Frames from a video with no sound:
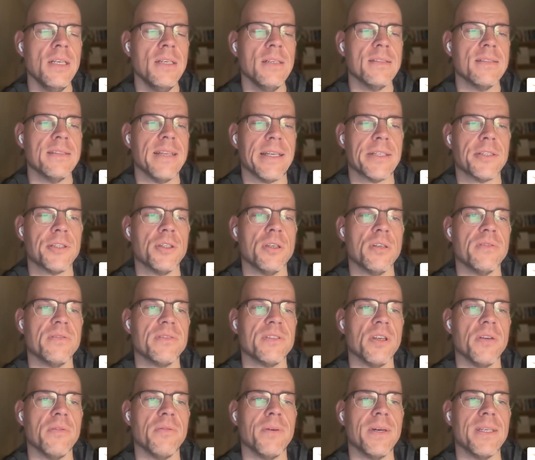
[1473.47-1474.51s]
section of
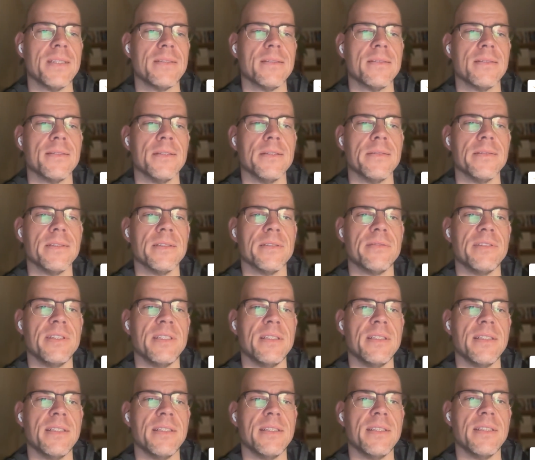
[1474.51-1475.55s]
software as a service,
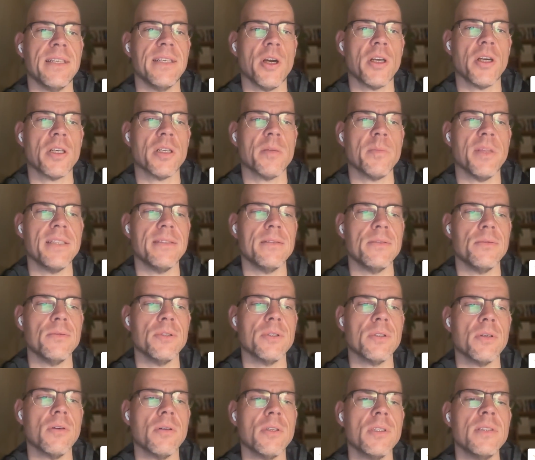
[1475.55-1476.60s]
fintech, and marketplace
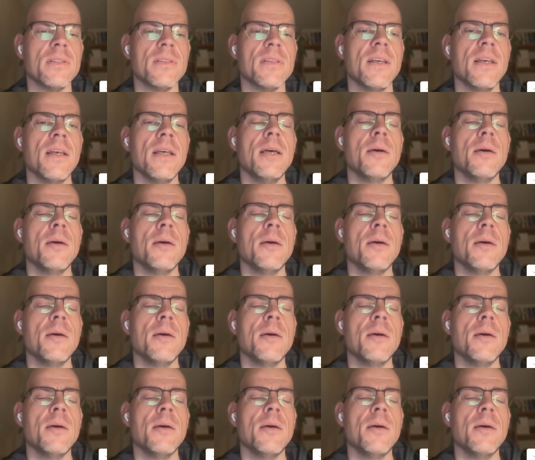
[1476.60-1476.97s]
unicorns.